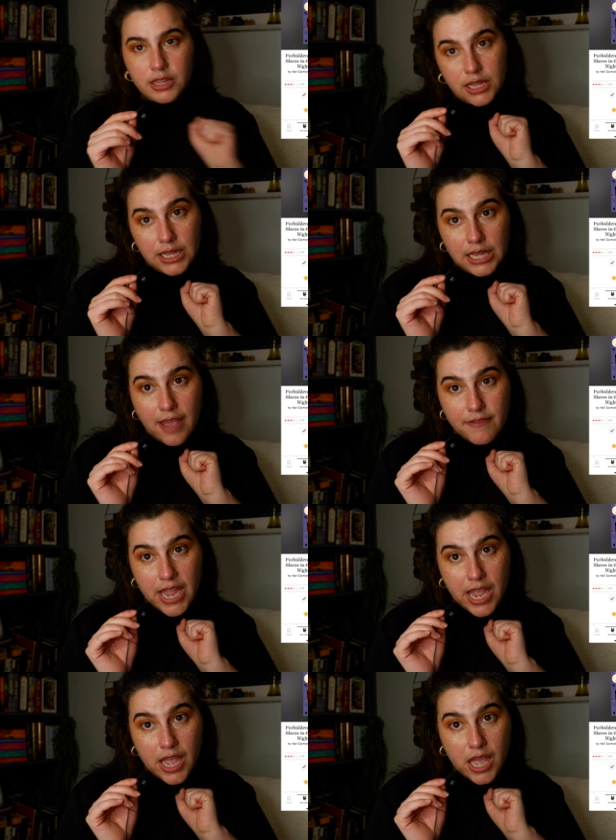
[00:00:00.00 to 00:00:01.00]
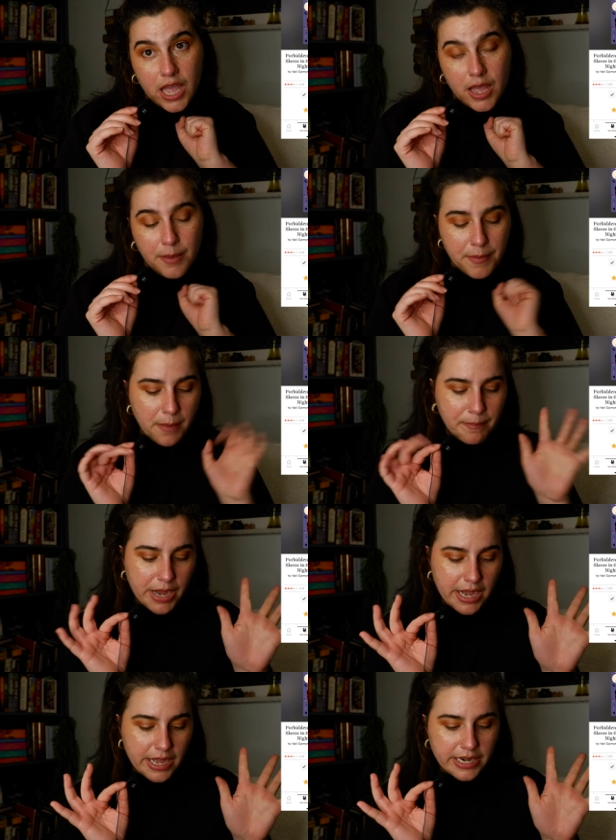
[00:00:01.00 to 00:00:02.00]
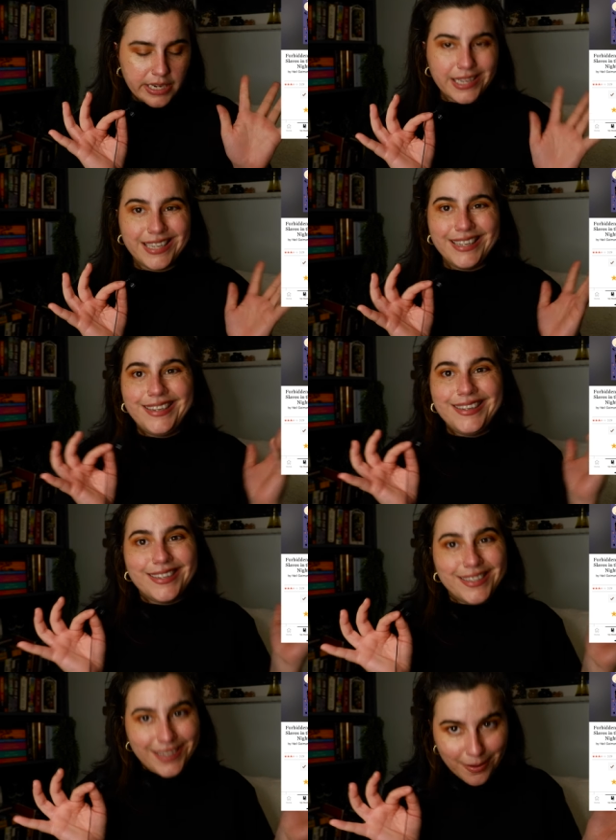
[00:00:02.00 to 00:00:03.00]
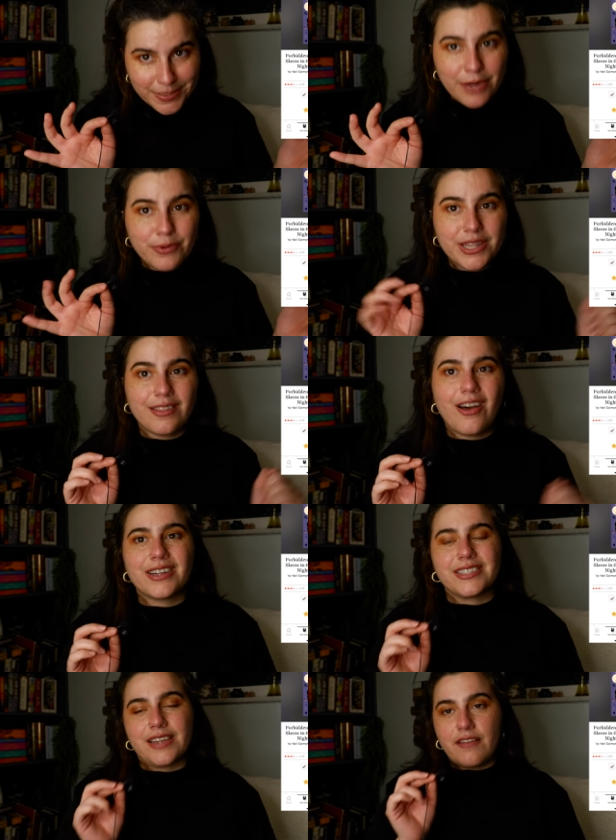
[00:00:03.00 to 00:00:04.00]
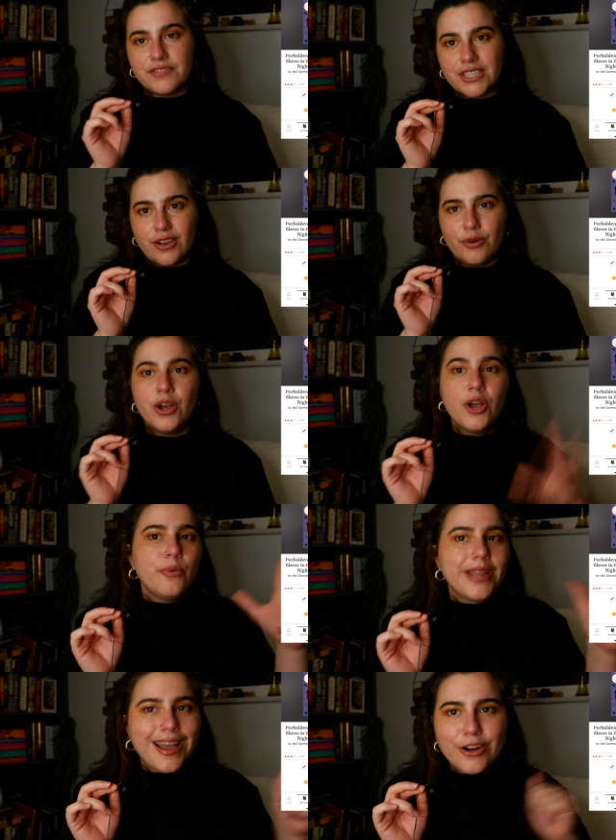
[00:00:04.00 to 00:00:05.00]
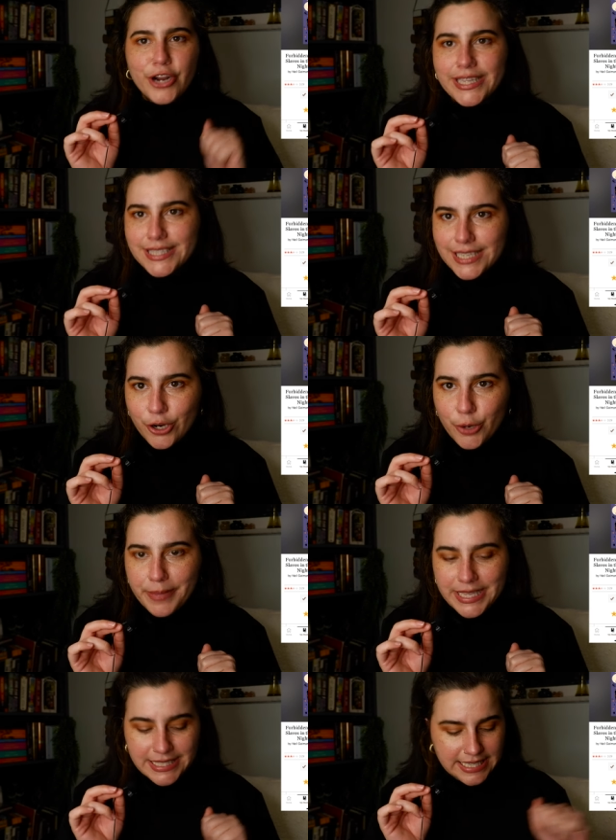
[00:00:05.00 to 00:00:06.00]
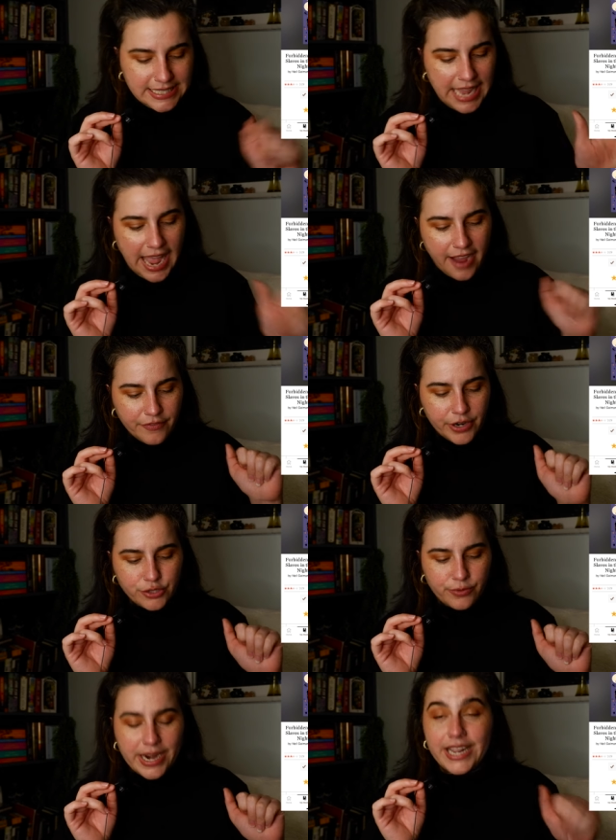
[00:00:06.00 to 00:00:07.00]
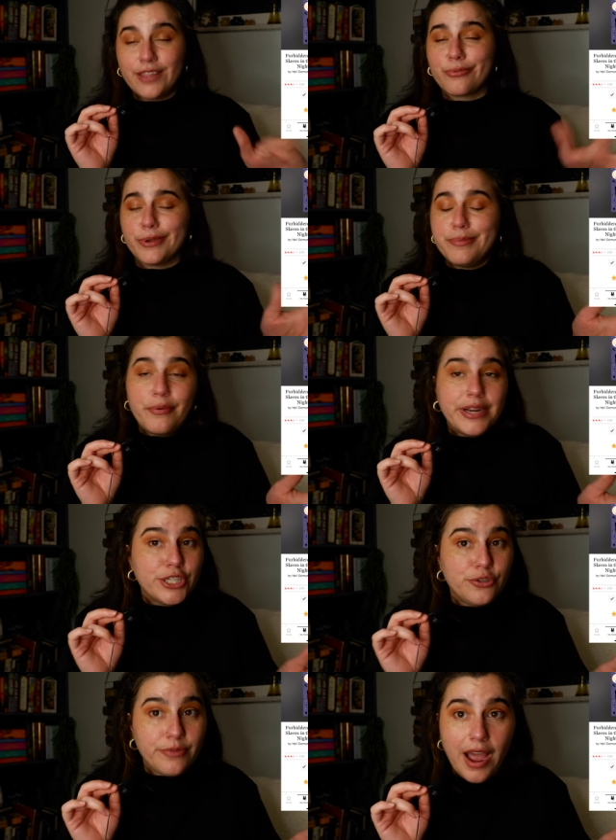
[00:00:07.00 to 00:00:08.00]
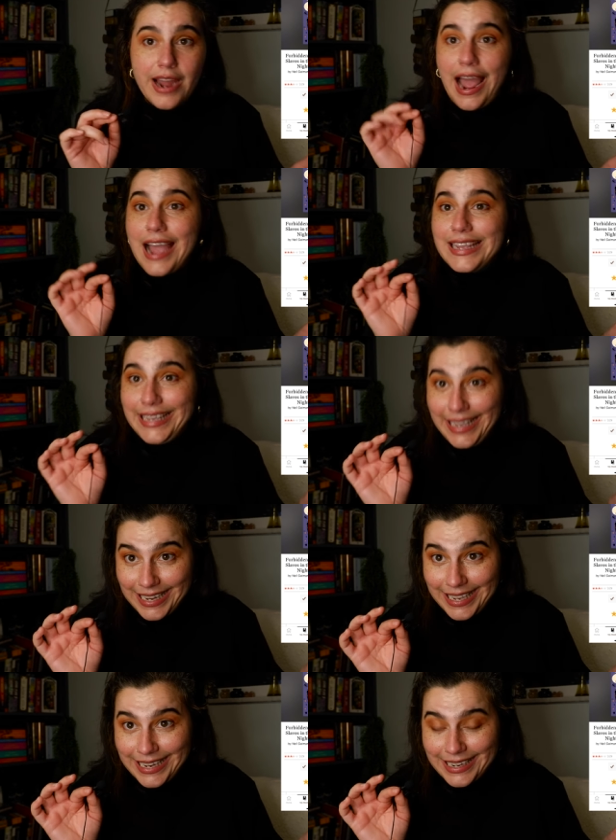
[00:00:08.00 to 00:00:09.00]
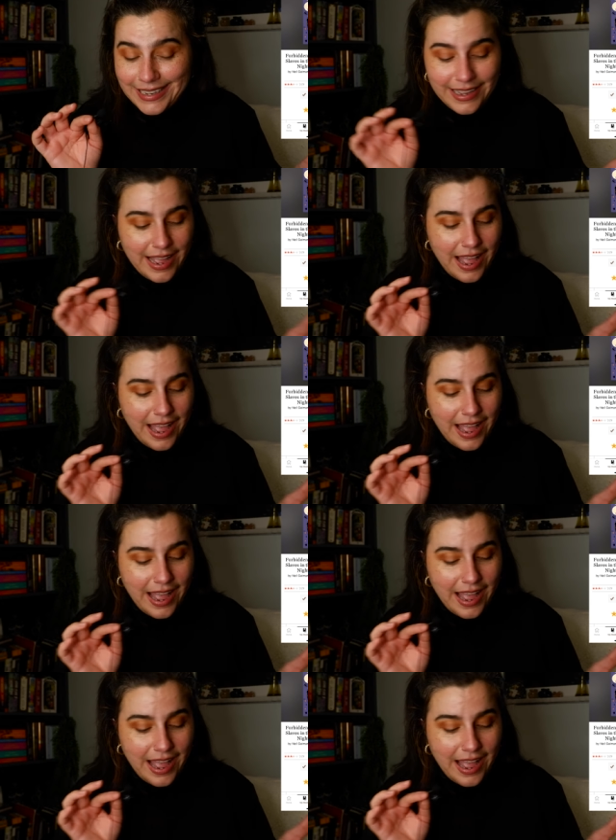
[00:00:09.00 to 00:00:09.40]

Love him, but he comes out with a lot of stuff. So we got our hits and our misses. Average rating 3.29. I get it.